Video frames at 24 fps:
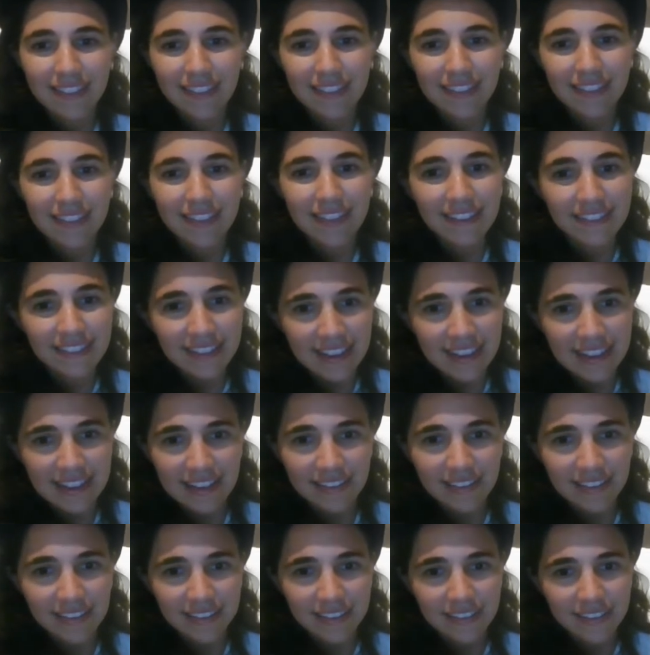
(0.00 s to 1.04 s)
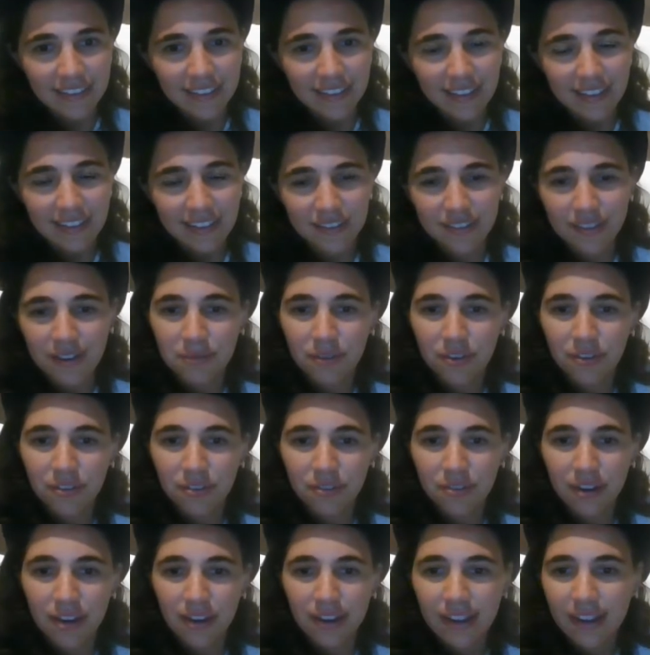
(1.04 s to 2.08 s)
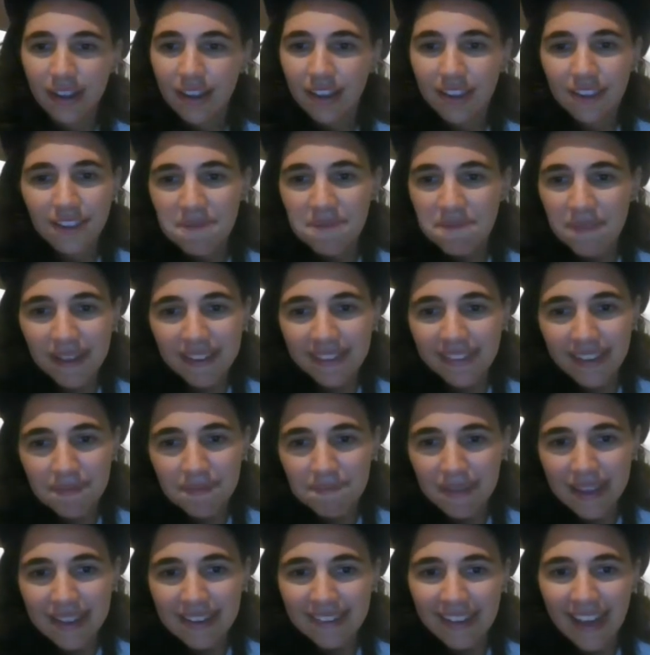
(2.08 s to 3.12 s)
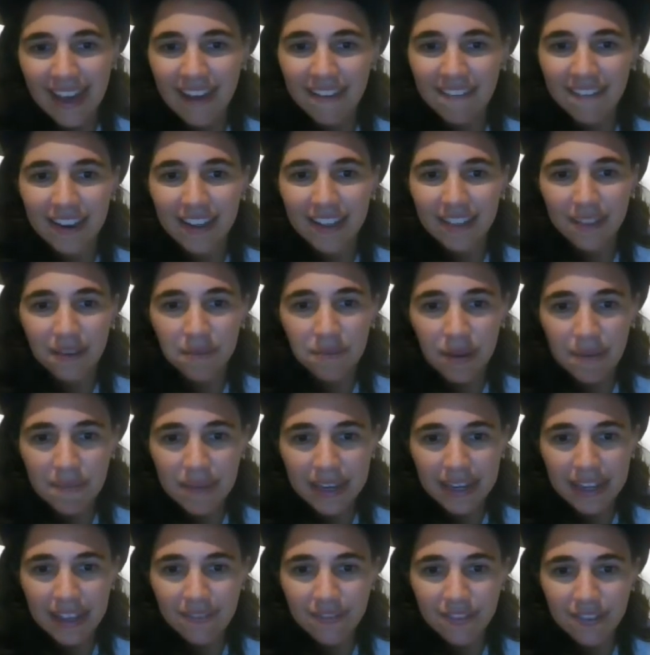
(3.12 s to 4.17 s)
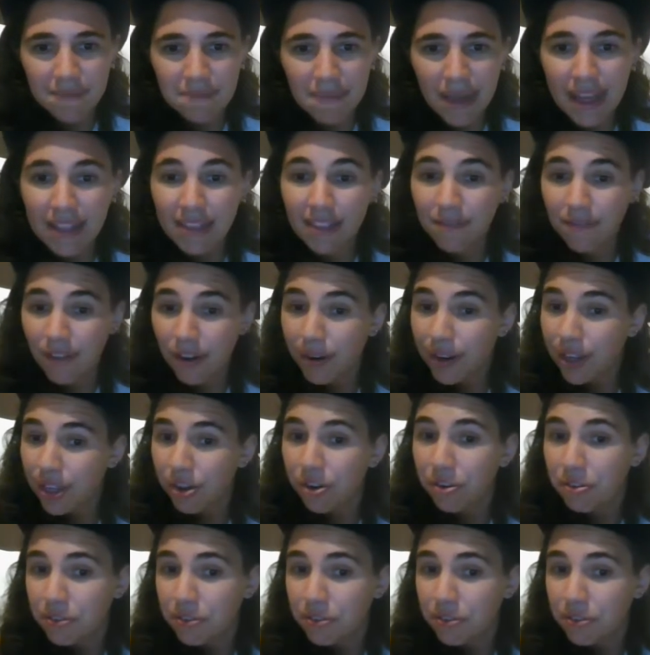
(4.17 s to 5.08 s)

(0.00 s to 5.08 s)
This is, interrupted Dorian. You must admit, Harry, that women give to men the very gold